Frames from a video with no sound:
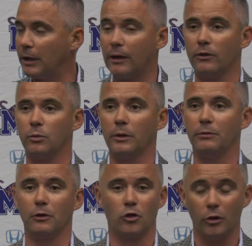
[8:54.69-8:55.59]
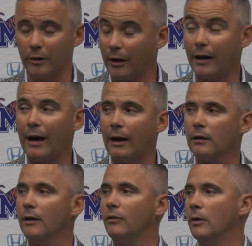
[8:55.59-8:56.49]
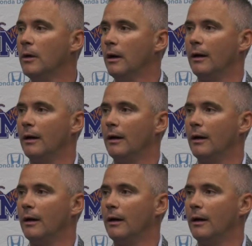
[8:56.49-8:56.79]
because we've recruited at a high level.